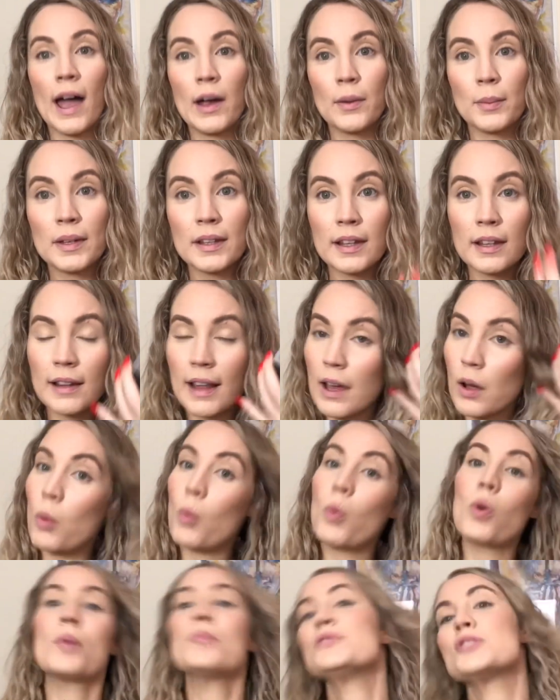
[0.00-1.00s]
I really like
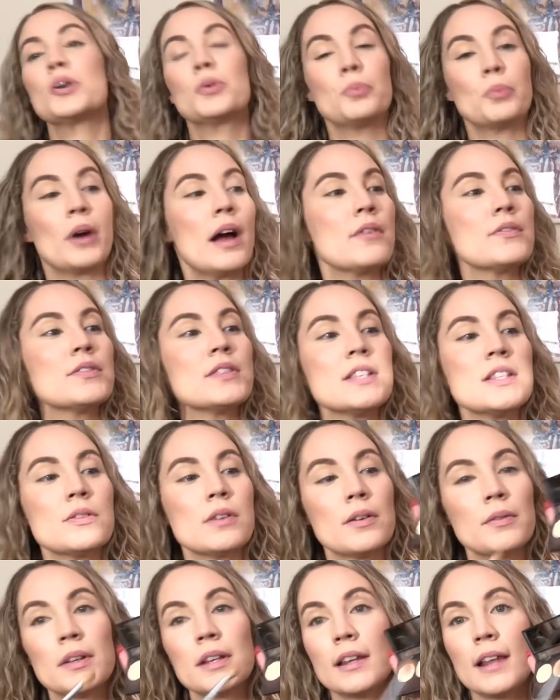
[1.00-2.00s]
warm tone browns,
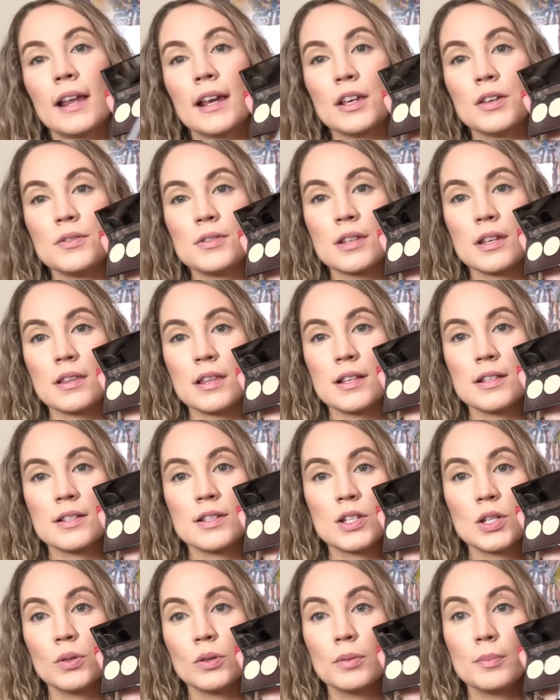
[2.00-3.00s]
so I really like using
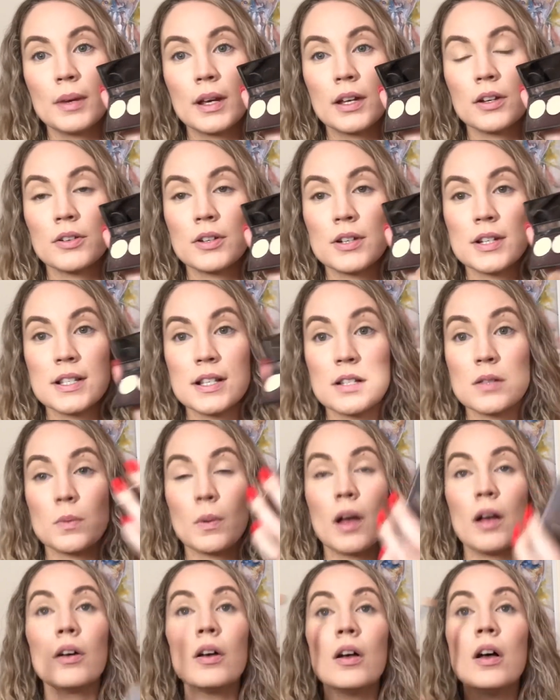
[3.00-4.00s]
these two in my crease as
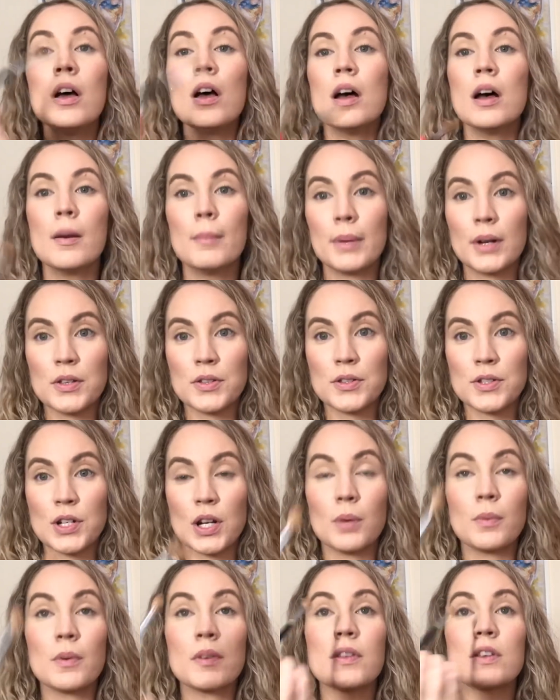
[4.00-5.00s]
well, but I'll
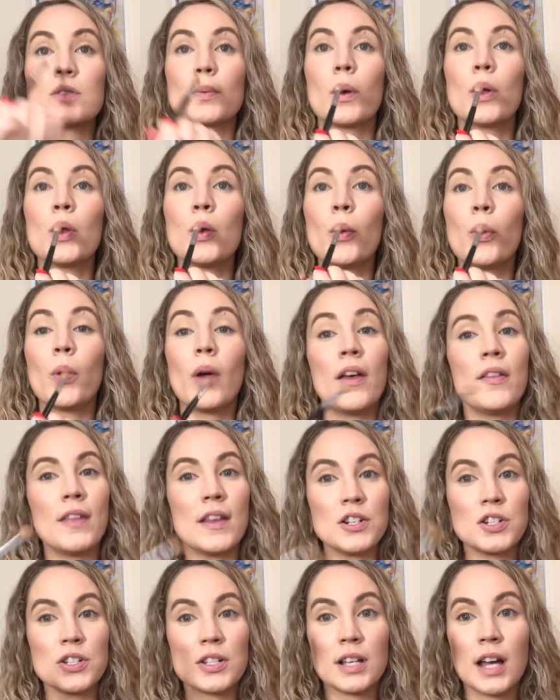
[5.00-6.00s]
start with this one and
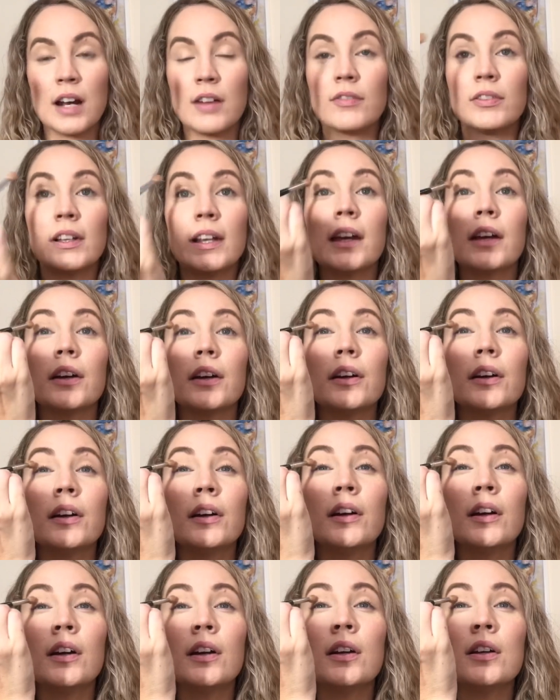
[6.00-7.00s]
then just kind of layer.
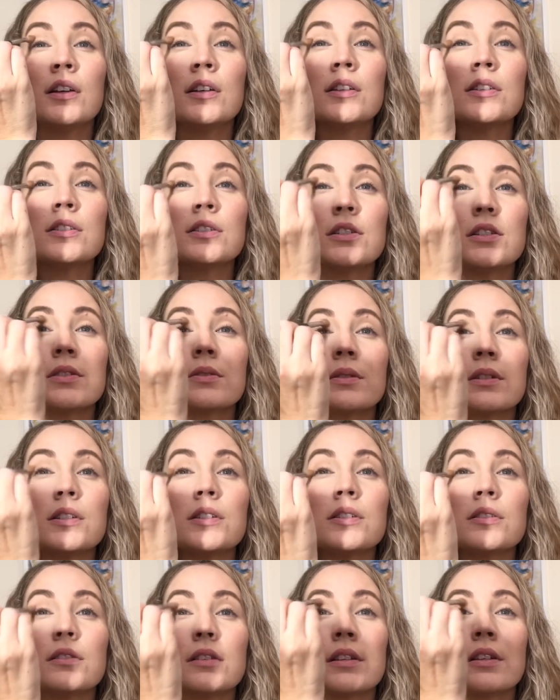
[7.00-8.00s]
So you just
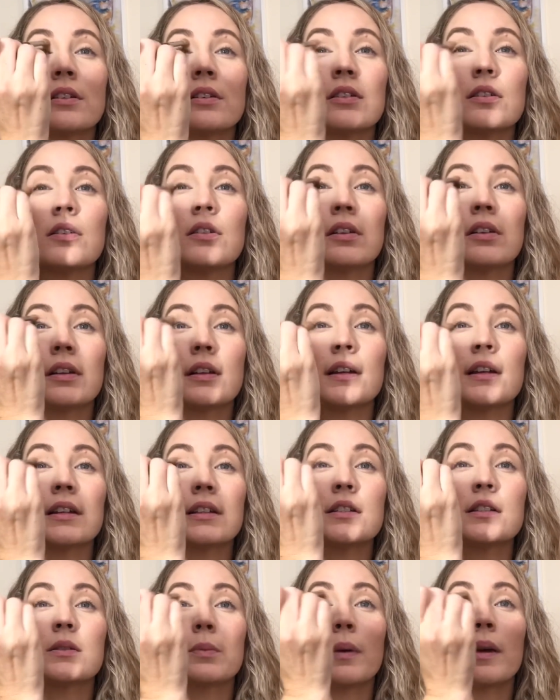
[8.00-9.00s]
want to do little like
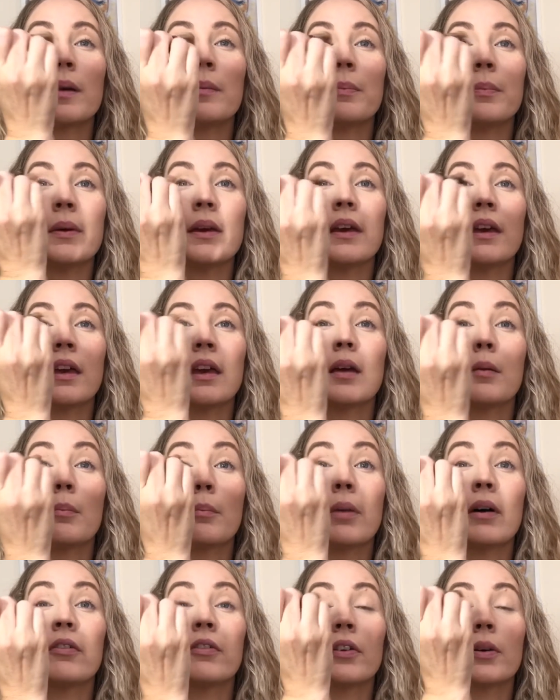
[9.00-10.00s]
swiping,
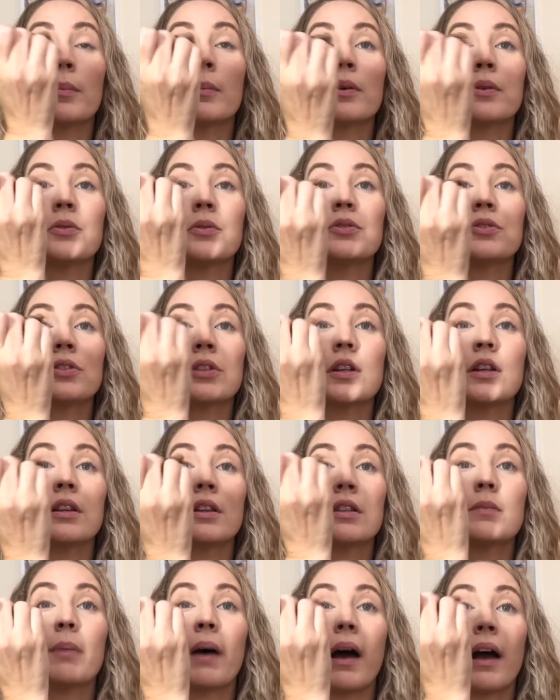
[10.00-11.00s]
buffer
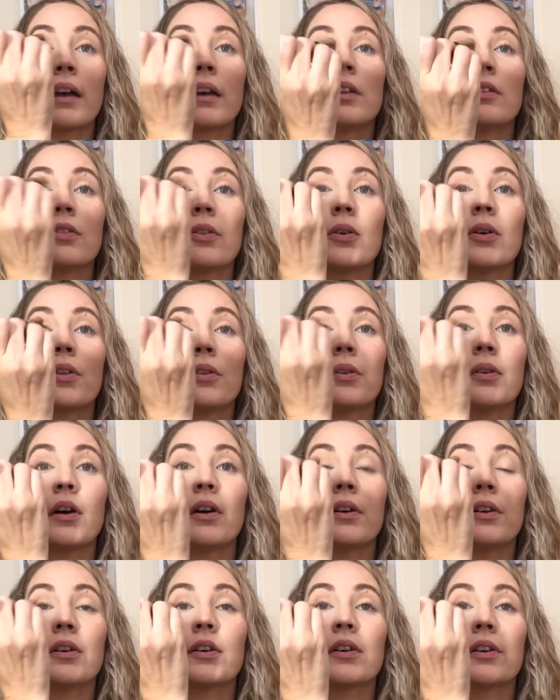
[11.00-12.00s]
motions back and forth
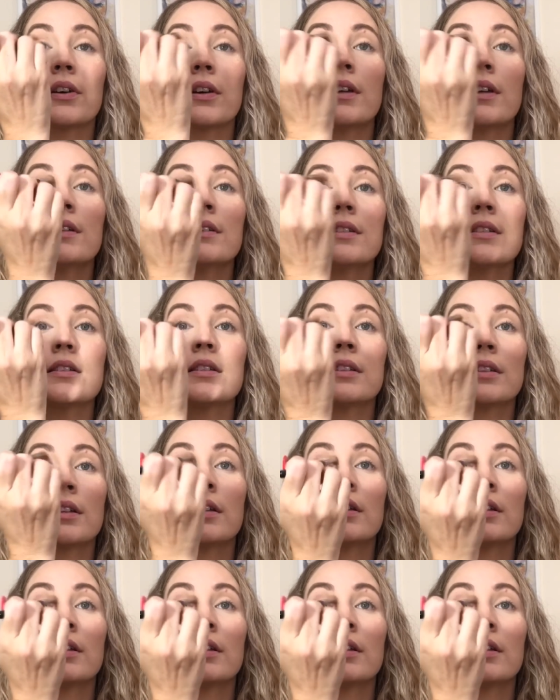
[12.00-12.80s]
throughout your crease.